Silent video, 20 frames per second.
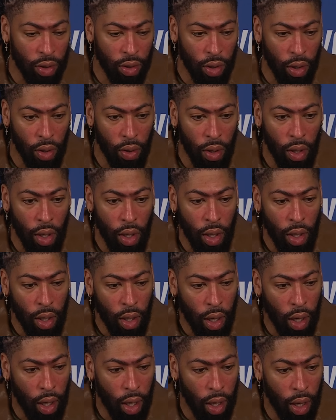So
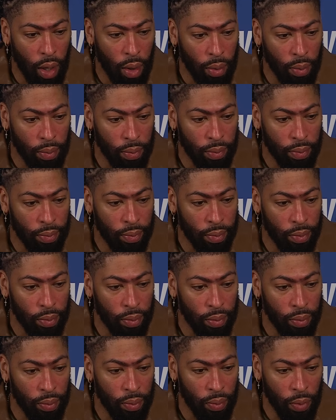um,
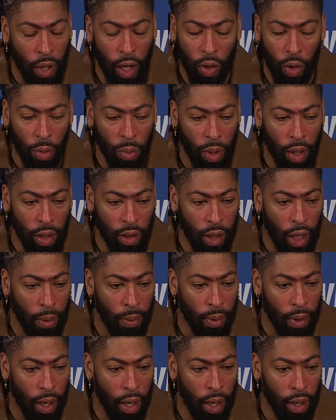we got to do a better job
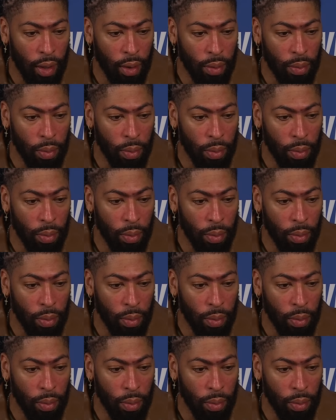of that.